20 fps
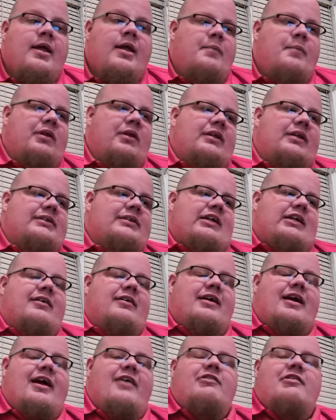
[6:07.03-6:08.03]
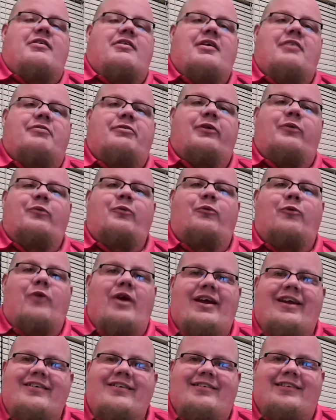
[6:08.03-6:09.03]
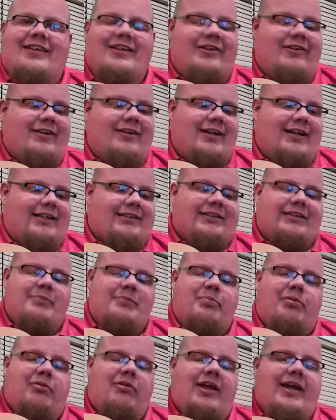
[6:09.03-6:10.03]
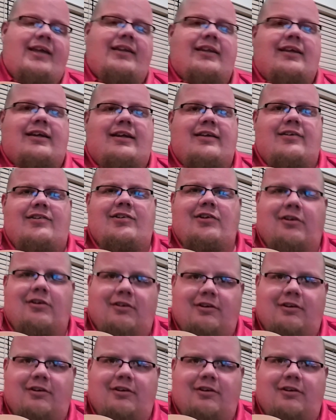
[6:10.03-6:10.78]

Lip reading: But there's all kinds of different ways that you can actually play the guitar.